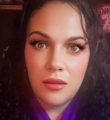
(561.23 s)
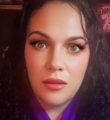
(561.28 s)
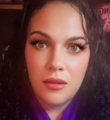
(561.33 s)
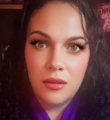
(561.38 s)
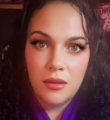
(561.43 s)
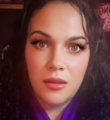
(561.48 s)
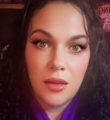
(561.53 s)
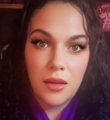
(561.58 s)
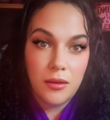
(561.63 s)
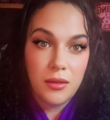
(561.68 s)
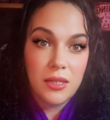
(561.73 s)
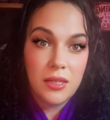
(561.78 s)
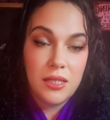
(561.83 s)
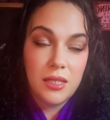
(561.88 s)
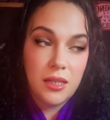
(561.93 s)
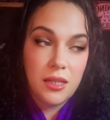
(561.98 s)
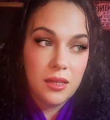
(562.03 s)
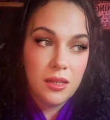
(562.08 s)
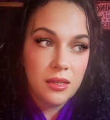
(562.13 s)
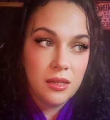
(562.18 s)
Now you
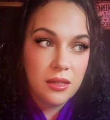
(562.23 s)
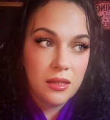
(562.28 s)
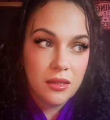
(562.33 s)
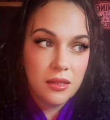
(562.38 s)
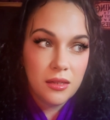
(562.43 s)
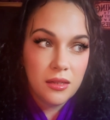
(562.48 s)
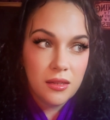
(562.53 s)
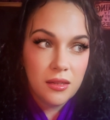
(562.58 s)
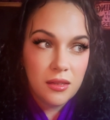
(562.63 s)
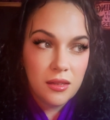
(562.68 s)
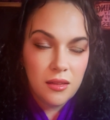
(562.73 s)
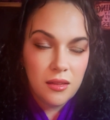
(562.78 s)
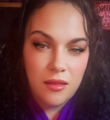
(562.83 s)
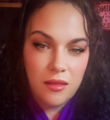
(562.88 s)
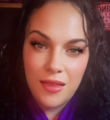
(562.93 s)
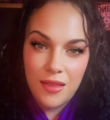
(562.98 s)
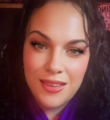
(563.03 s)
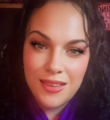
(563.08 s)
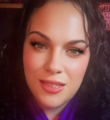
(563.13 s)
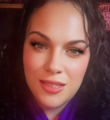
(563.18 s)
see,
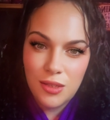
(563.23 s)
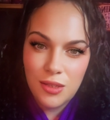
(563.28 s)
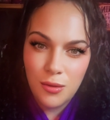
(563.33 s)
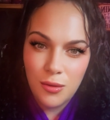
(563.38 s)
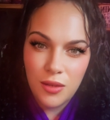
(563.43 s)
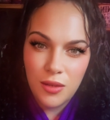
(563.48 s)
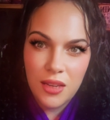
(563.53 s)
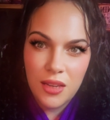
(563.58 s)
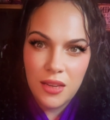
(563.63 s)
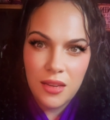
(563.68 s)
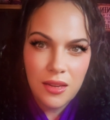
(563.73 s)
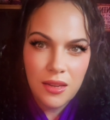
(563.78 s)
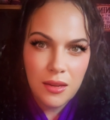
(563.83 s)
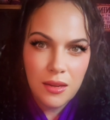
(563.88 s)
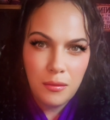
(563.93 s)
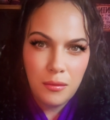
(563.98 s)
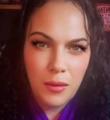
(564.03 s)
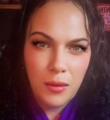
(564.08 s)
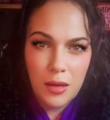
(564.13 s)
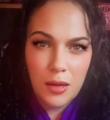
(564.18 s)
this story
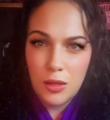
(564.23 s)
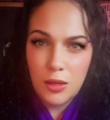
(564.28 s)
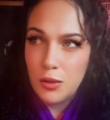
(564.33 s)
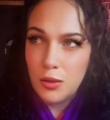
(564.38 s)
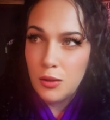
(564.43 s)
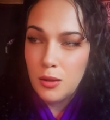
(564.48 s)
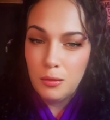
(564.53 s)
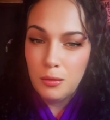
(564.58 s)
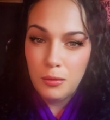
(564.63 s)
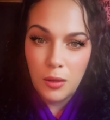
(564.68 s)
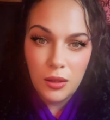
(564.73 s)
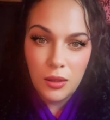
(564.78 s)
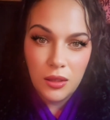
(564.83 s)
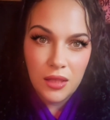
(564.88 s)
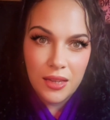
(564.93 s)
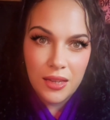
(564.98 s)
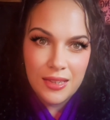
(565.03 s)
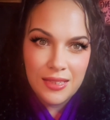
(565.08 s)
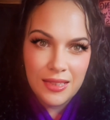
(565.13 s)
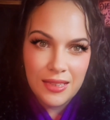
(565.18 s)
passed through the
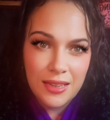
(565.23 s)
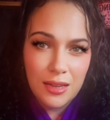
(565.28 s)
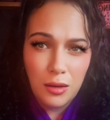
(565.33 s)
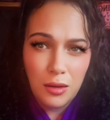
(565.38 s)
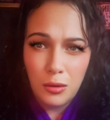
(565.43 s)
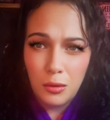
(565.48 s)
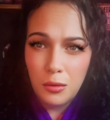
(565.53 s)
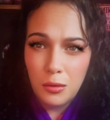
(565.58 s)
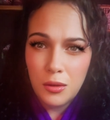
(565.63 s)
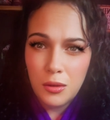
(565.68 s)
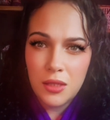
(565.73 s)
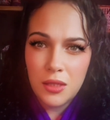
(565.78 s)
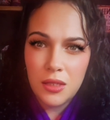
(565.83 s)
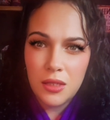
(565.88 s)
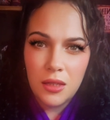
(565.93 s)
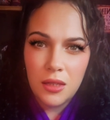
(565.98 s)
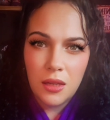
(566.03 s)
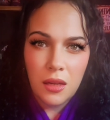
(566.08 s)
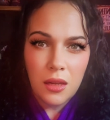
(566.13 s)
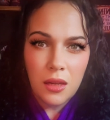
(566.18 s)
bloodline like a ghost.
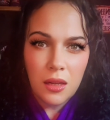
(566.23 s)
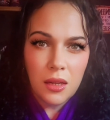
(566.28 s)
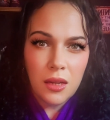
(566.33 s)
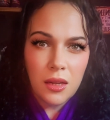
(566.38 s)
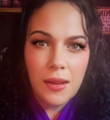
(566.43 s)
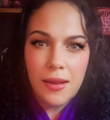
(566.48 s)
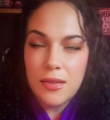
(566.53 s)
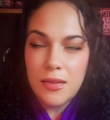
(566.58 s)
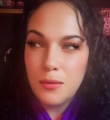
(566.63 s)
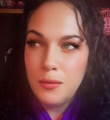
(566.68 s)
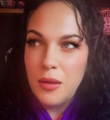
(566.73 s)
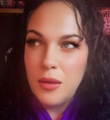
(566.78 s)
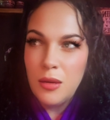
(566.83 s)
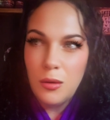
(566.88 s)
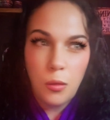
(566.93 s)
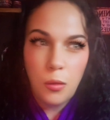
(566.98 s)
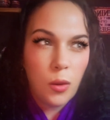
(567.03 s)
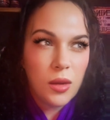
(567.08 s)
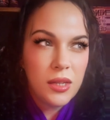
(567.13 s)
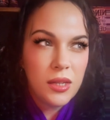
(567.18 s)
It's
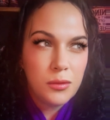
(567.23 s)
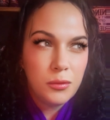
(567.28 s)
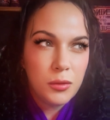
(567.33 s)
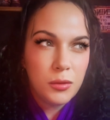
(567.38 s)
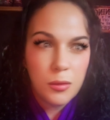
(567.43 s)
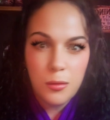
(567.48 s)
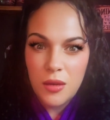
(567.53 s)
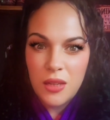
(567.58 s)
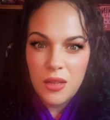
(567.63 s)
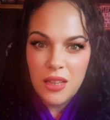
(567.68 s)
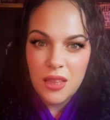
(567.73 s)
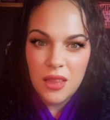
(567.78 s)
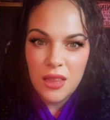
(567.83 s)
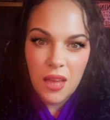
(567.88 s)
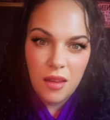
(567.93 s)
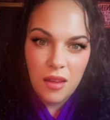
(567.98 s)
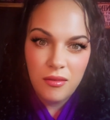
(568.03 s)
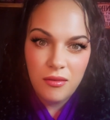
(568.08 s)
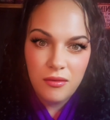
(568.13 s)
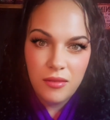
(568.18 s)
been whispered beneath
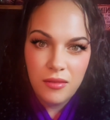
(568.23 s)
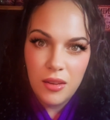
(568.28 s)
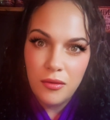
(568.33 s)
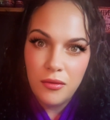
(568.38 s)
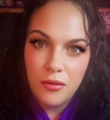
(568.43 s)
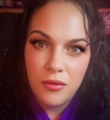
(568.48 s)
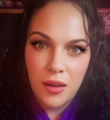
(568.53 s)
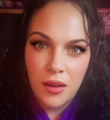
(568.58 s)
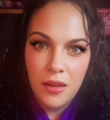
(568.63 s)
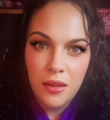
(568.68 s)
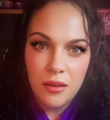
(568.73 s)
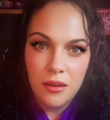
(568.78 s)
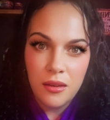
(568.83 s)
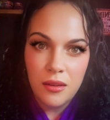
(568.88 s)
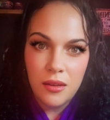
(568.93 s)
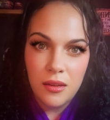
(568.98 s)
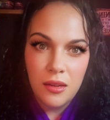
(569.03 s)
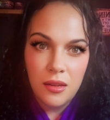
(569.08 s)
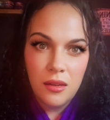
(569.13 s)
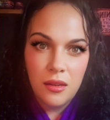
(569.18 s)
every fire.
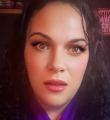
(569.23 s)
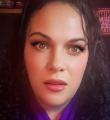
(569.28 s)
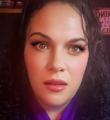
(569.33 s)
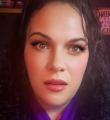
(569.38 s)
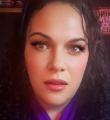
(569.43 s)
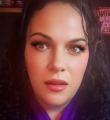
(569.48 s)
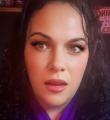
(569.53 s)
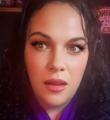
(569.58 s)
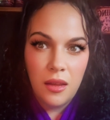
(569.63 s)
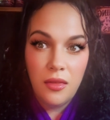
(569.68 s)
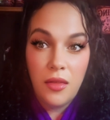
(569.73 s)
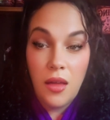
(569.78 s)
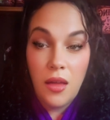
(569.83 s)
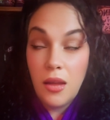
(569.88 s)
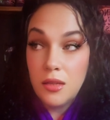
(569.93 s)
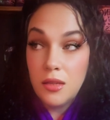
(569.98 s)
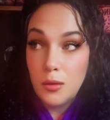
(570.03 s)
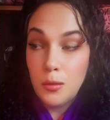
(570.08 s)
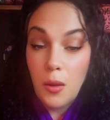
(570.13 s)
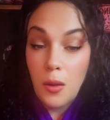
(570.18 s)
And
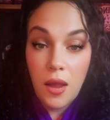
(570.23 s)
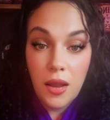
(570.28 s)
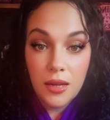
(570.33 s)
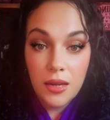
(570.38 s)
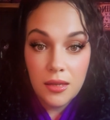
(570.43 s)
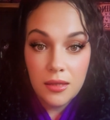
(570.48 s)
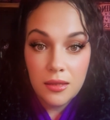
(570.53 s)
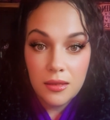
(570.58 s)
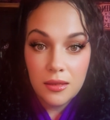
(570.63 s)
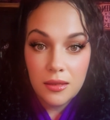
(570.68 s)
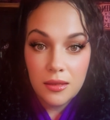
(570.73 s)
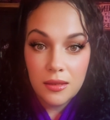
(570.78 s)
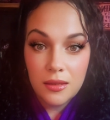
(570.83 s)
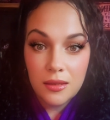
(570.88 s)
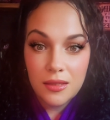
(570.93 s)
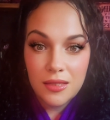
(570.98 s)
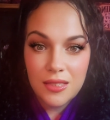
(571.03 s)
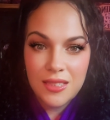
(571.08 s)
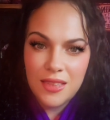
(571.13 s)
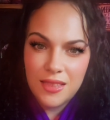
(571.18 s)
that's why,
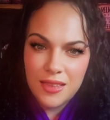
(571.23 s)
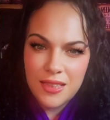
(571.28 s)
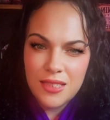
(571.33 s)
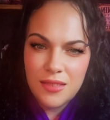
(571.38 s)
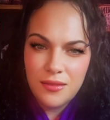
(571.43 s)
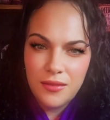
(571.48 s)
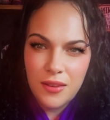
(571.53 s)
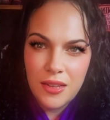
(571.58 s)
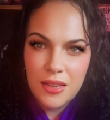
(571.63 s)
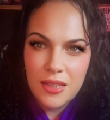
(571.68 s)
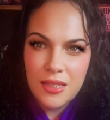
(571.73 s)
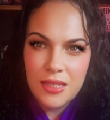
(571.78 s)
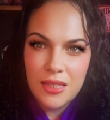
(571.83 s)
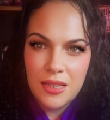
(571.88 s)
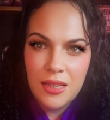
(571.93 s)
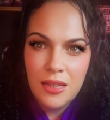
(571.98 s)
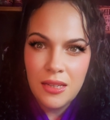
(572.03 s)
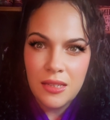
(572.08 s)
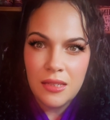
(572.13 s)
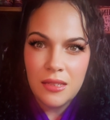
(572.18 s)
to this very
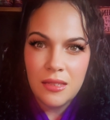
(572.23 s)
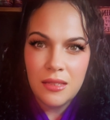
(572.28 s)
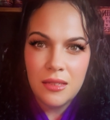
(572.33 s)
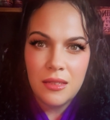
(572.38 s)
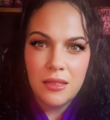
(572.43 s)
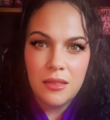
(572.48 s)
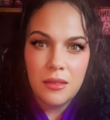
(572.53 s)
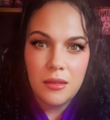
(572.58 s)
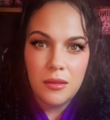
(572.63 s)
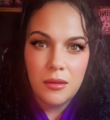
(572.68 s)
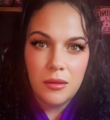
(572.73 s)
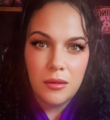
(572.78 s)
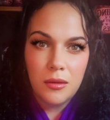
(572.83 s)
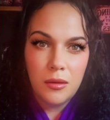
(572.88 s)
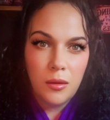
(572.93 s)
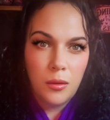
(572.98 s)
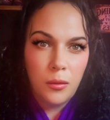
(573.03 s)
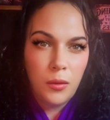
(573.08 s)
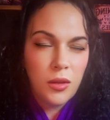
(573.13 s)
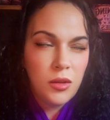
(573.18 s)
day,
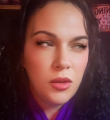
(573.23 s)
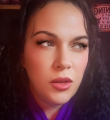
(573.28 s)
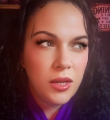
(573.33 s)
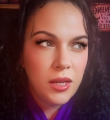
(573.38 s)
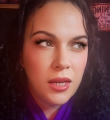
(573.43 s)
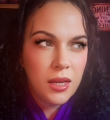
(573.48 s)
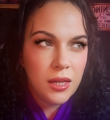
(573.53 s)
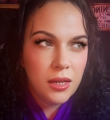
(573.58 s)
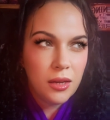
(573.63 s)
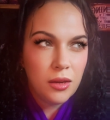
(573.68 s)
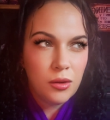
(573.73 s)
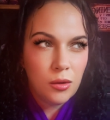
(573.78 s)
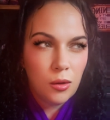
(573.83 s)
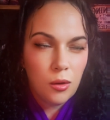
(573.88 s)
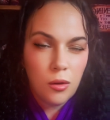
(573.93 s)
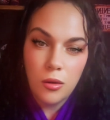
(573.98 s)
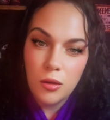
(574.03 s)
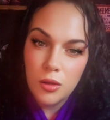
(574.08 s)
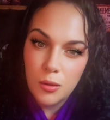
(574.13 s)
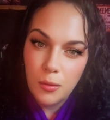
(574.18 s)
when you hear a
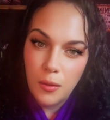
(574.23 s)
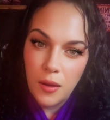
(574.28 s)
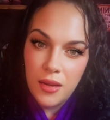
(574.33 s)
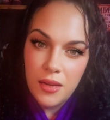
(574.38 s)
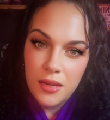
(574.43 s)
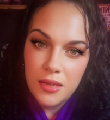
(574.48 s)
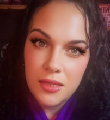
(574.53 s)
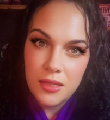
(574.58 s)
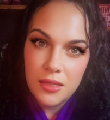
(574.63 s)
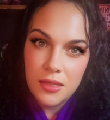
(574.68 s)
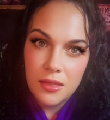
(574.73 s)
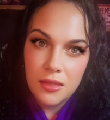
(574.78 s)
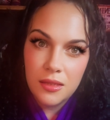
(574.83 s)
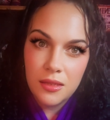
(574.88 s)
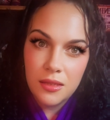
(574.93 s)
knock twice,